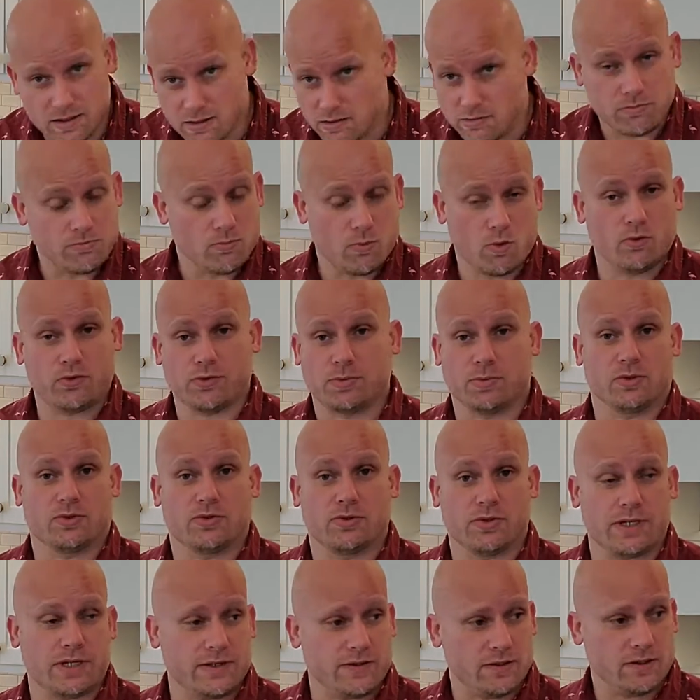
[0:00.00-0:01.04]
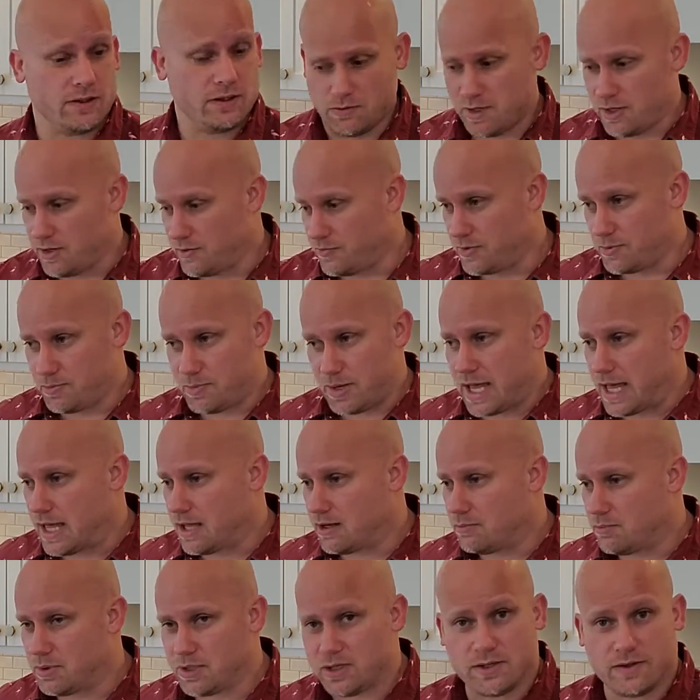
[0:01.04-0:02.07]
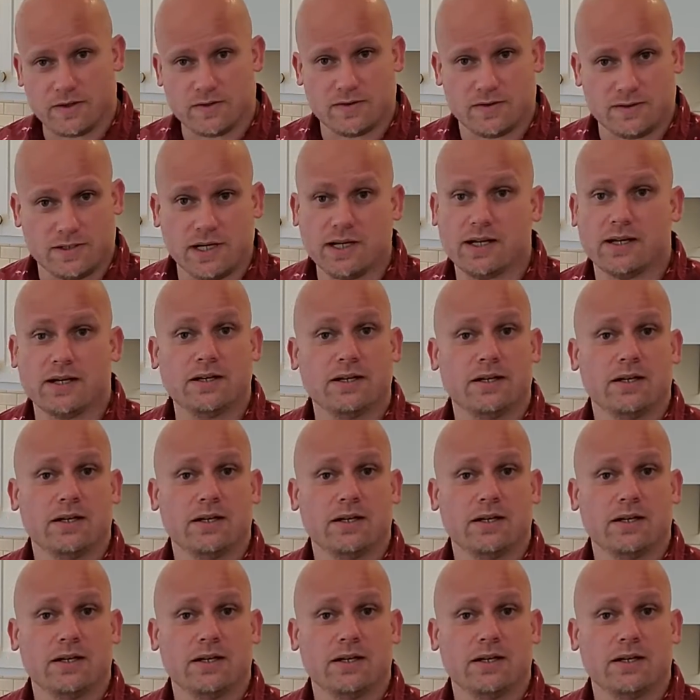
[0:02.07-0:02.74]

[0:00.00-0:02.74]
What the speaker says: them multiple drinks right off the bat because duh.